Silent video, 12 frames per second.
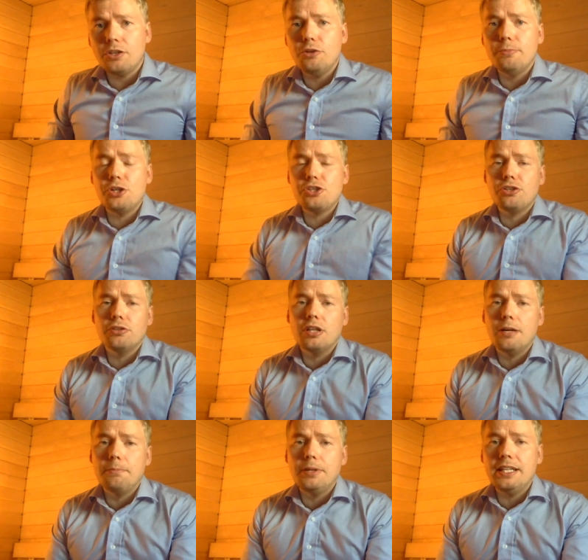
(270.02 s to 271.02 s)
commercial
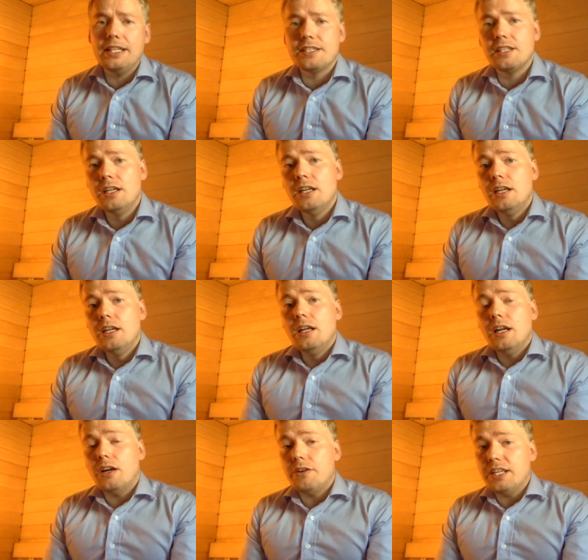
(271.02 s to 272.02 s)
companies,
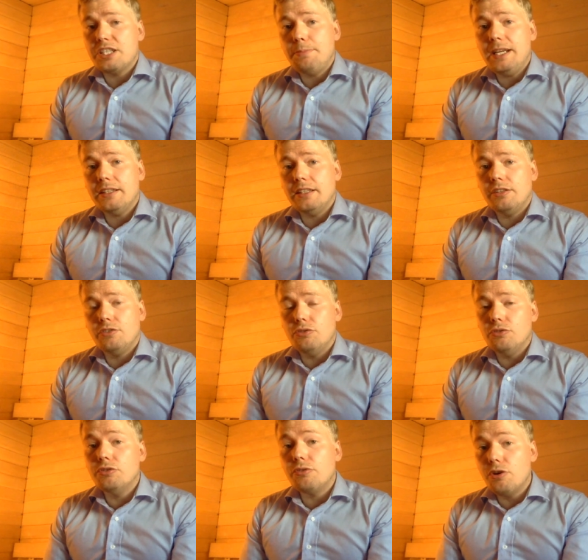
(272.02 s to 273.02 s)
are expected
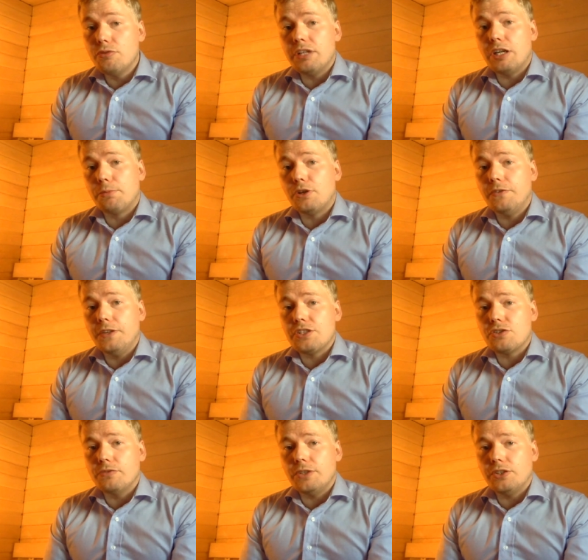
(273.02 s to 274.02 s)
to grow their
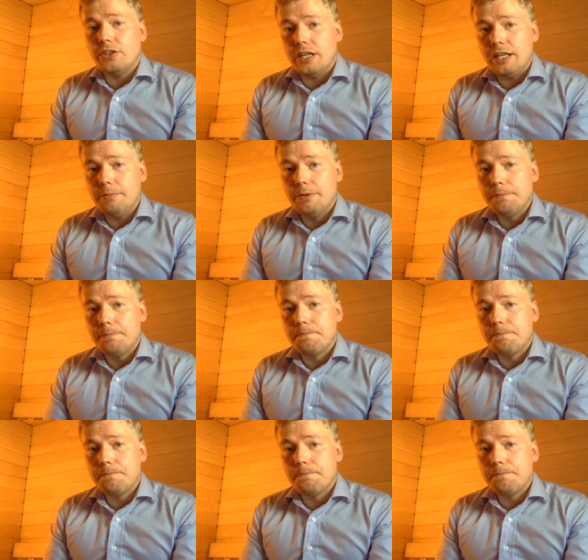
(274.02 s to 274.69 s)
profits over time.